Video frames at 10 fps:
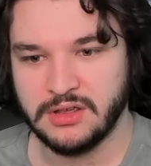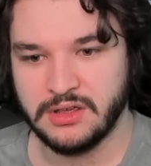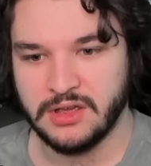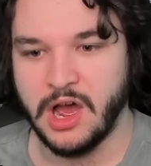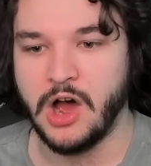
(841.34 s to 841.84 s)

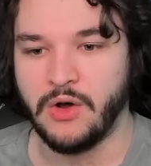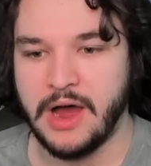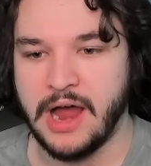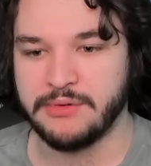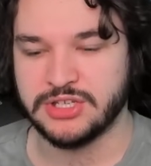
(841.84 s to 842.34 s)
Oh,
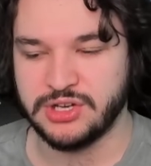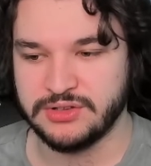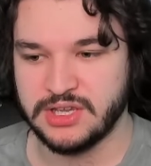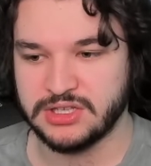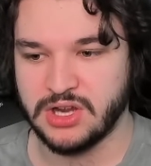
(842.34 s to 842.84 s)
I was
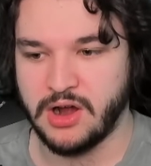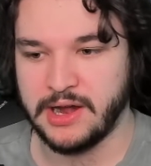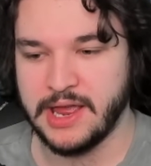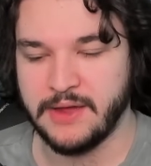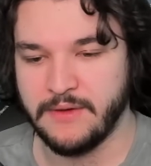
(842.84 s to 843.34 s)
choosing a
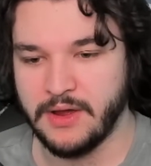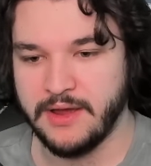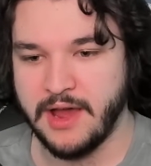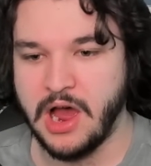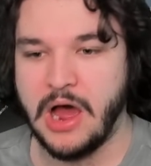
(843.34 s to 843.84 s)
target.
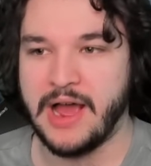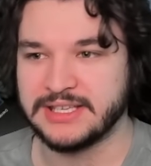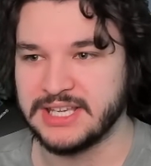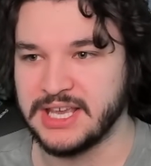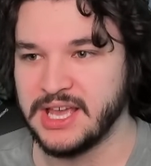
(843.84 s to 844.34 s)
Oh, I
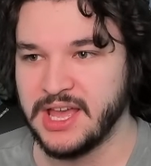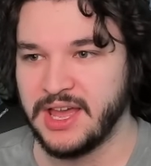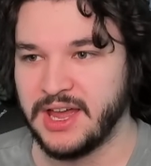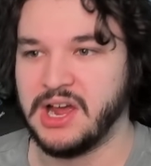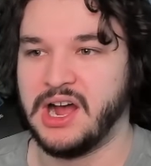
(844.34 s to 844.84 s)
see.
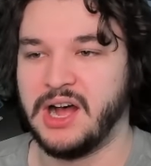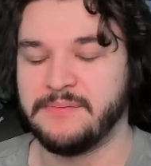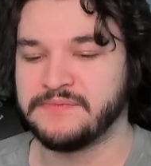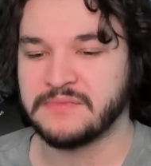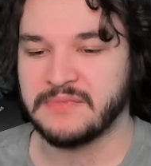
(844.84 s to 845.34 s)

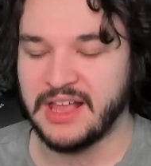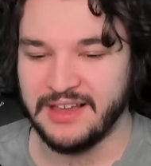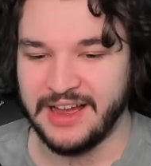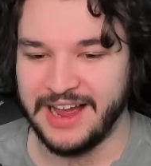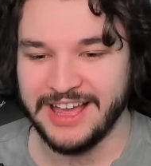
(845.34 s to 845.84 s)
I
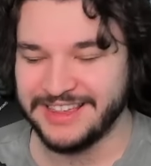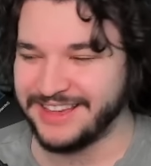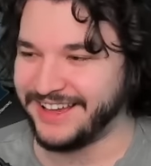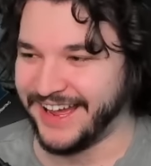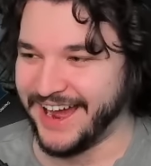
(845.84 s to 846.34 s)

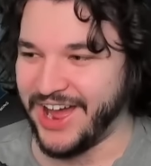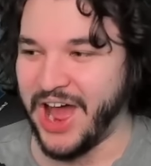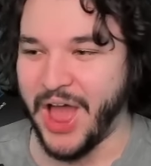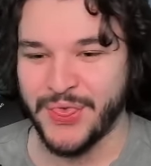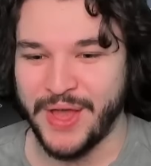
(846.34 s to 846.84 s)

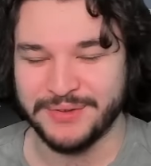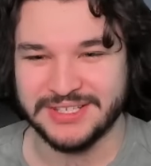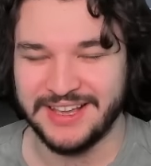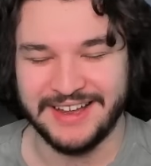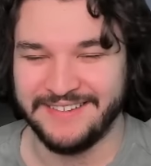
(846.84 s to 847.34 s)
thought
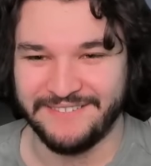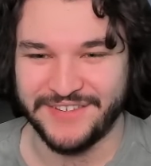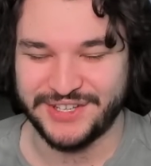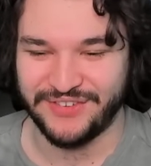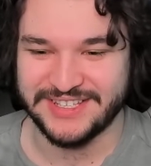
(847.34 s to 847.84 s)
was, for
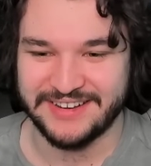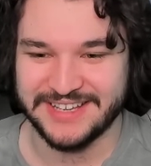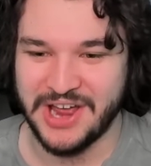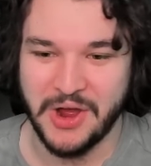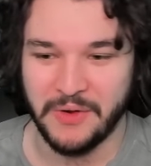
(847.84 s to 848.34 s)
some reason I was
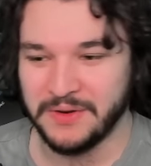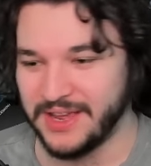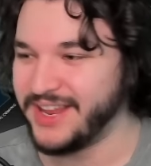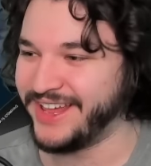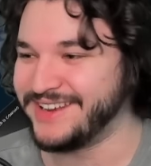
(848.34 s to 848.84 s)
like, oh,
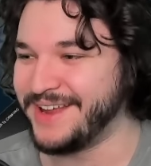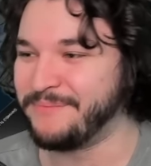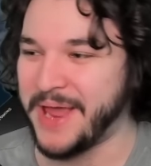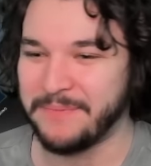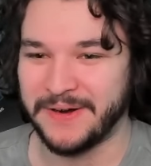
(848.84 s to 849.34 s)
in
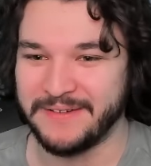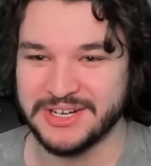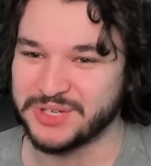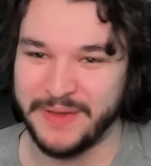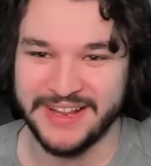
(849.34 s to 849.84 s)
paper it would have
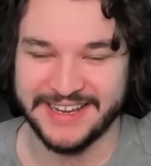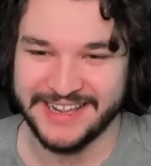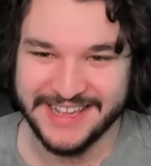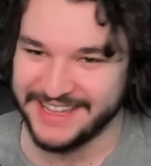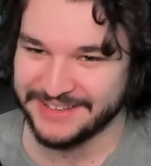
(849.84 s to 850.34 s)
just been like
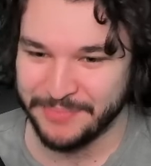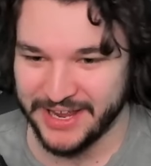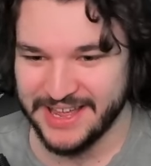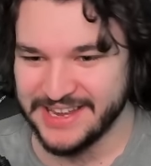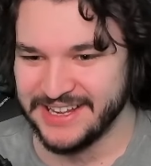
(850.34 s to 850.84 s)
hit,
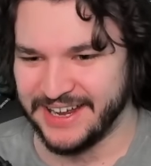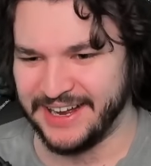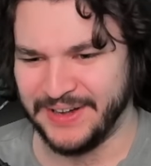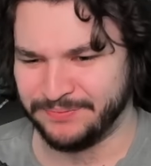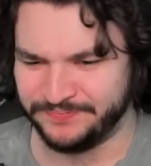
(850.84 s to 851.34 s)
but
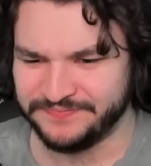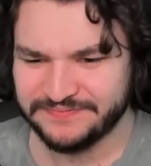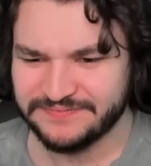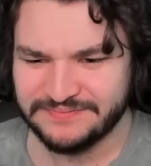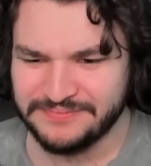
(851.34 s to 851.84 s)
I
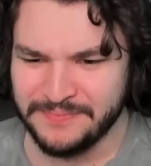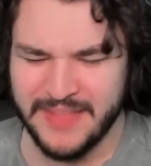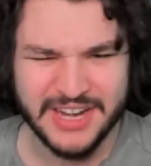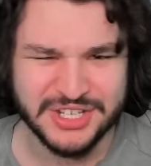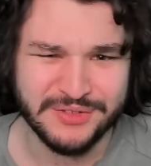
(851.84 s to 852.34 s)

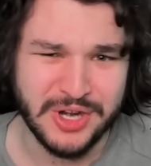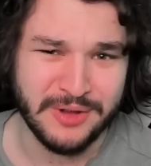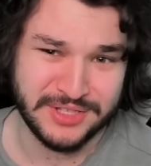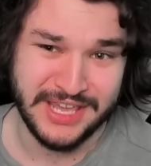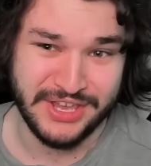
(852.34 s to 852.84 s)
should have
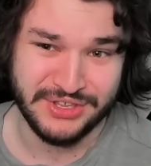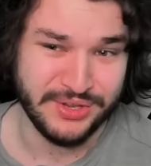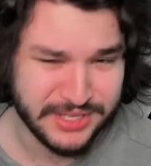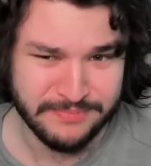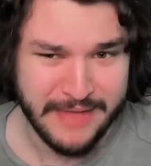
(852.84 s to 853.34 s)
chose the K2.
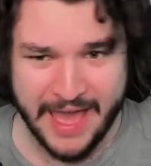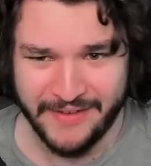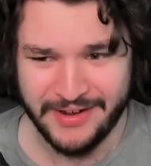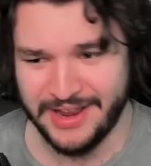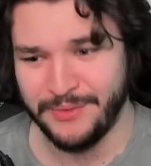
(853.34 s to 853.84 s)
It doesn't
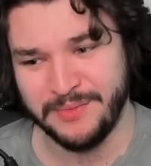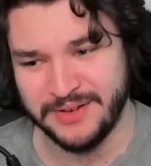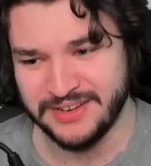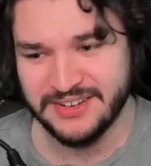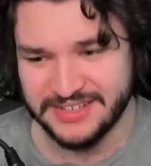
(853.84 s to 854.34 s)
matter. It would have
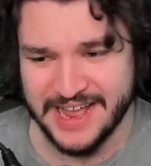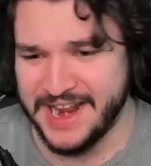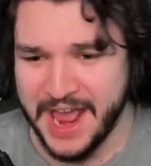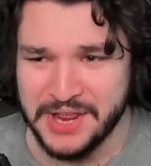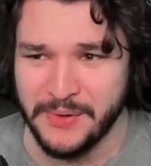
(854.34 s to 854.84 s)
been dead
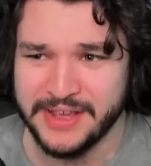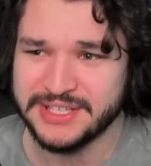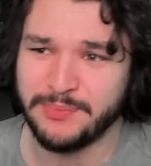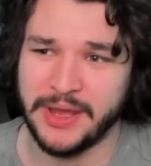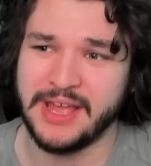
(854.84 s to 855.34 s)

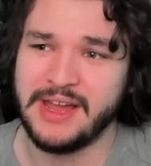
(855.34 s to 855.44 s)
anyways, but